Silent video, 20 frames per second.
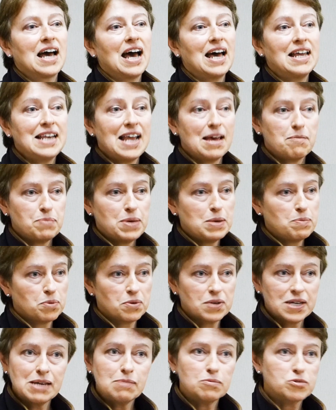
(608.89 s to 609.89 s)
and let people
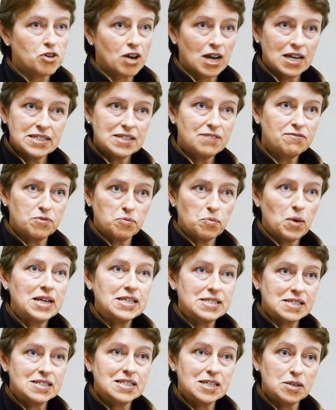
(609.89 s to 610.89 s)
keep trying different
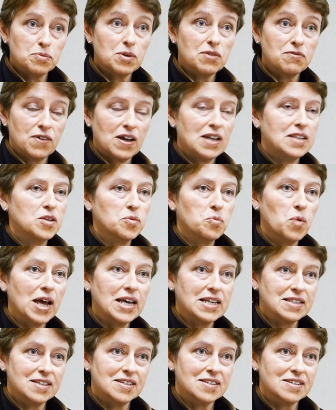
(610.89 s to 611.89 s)
weights until we find the
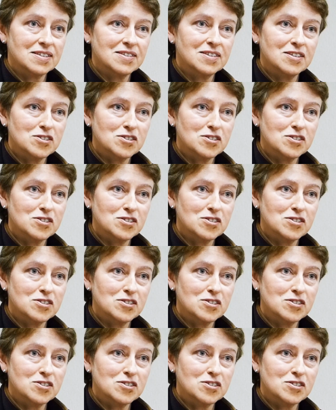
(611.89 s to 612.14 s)
weight that,